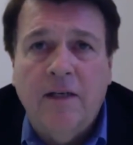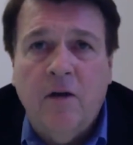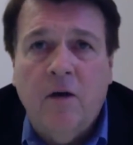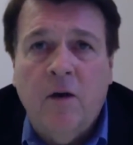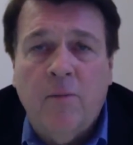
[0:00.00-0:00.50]

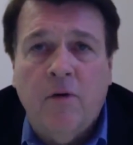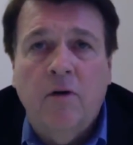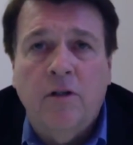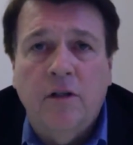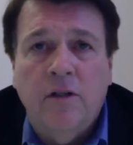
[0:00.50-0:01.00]

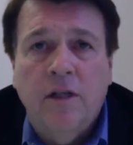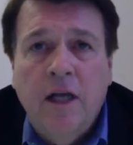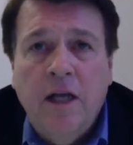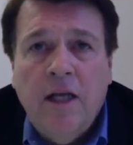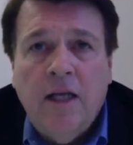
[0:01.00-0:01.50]
approaches,
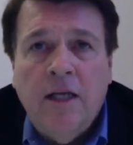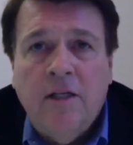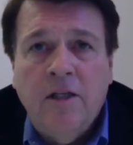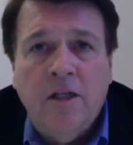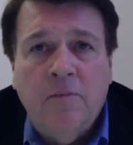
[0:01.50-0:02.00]
it's
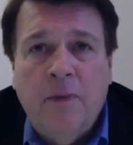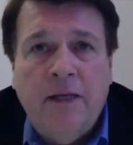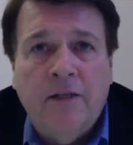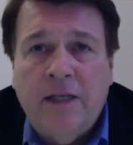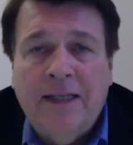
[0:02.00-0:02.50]
just
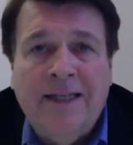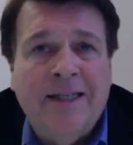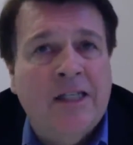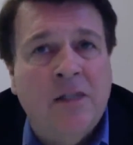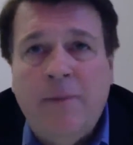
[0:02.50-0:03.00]
basically
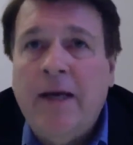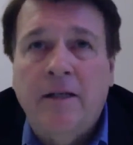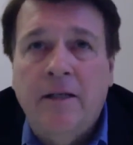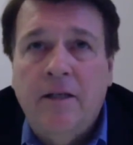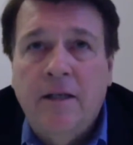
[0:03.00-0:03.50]

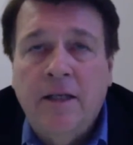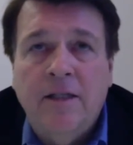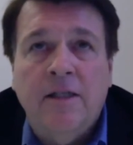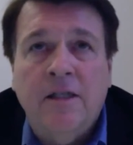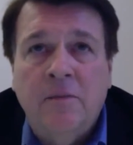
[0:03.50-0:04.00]
expected. It's
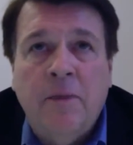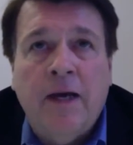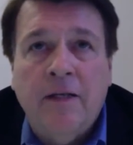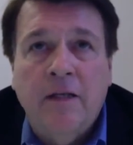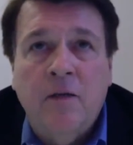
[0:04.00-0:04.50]

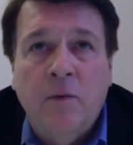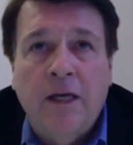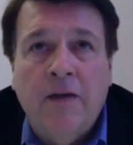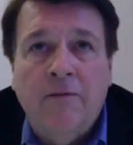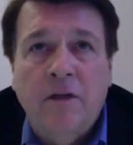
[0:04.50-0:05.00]
expected that we
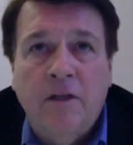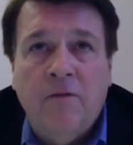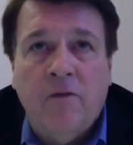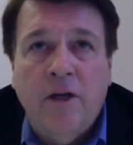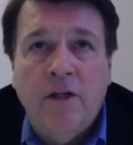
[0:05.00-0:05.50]
have to
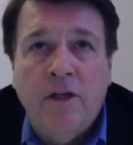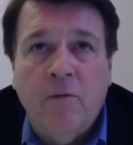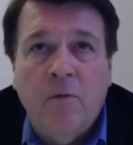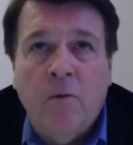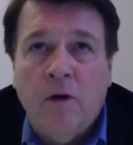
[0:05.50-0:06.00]
differentiate
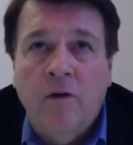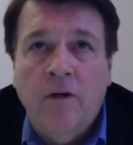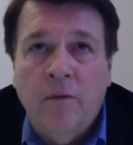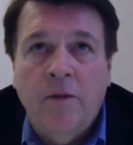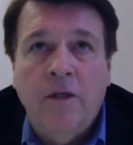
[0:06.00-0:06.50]
what we're going
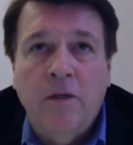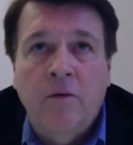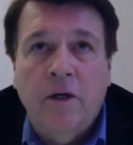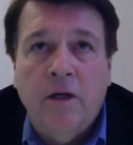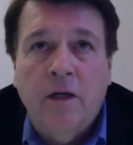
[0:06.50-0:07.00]
to be
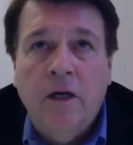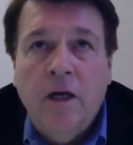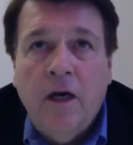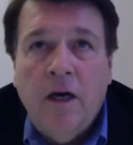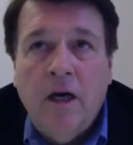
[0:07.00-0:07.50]
doing.
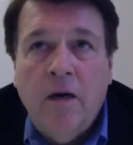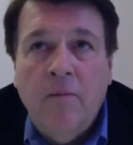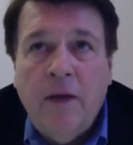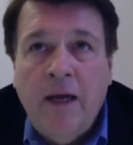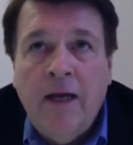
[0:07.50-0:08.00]

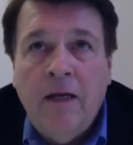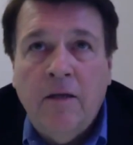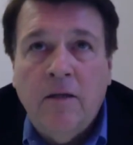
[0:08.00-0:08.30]
And